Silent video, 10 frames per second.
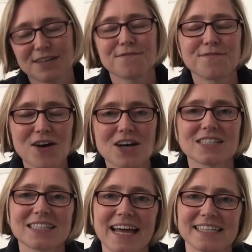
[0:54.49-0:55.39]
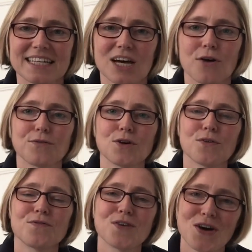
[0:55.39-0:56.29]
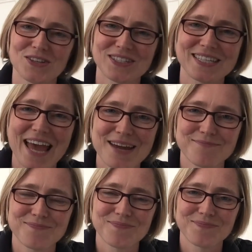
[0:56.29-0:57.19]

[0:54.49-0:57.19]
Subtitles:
the first letter of your first name.